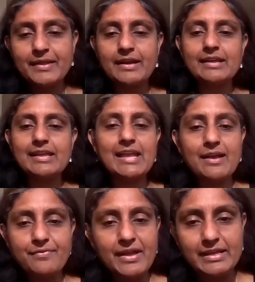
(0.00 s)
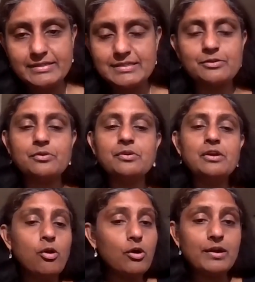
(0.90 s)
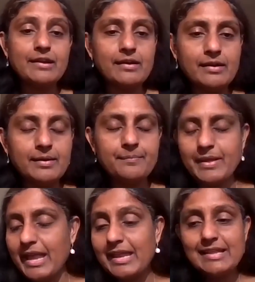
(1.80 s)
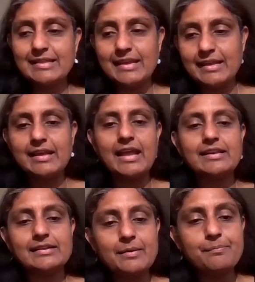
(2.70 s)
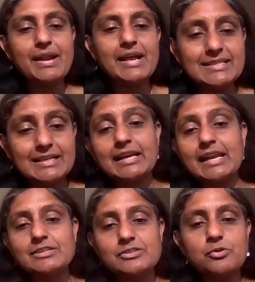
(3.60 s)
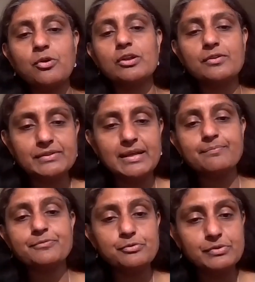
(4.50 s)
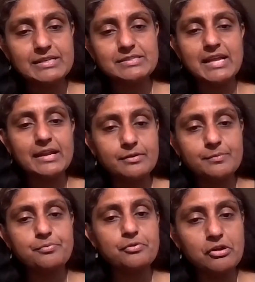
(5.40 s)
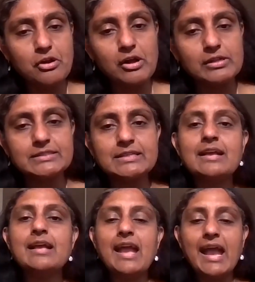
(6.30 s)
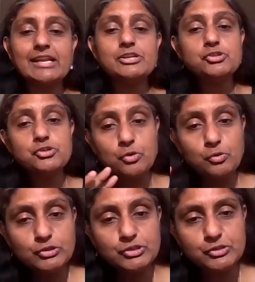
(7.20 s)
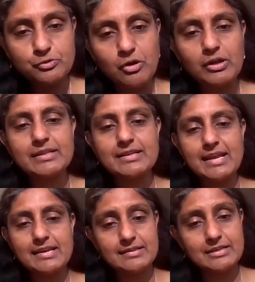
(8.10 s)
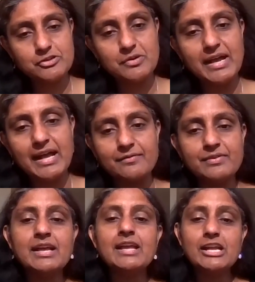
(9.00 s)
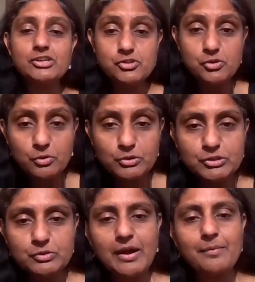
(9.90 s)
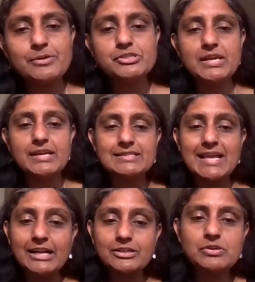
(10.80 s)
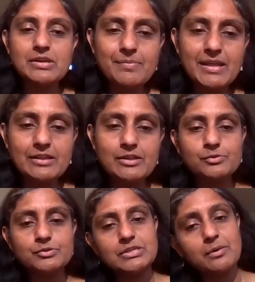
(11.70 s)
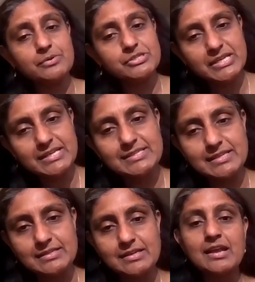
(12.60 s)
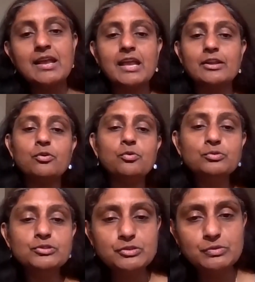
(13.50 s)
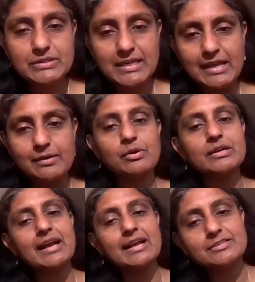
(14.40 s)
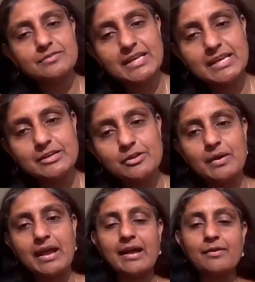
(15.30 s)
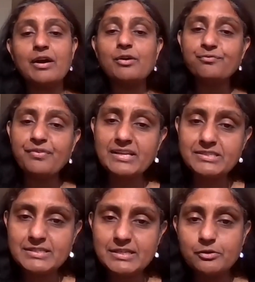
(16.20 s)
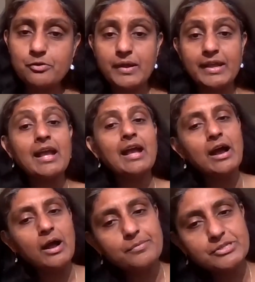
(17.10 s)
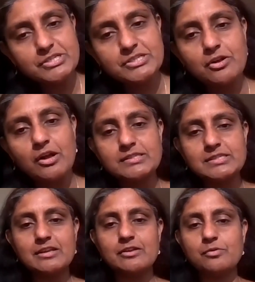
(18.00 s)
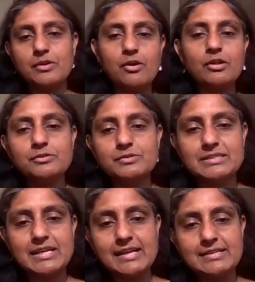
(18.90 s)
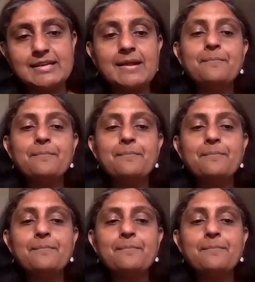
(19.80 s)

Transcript: EFS, or anything. And Komprise connects to all of them through these standard protocols, and it shows you all the data that you have. It shows you how much data is actually being used, how much isn't, who's using it, what kinds of data do you have, how fast is it growing, how much it's costing you, and all those things.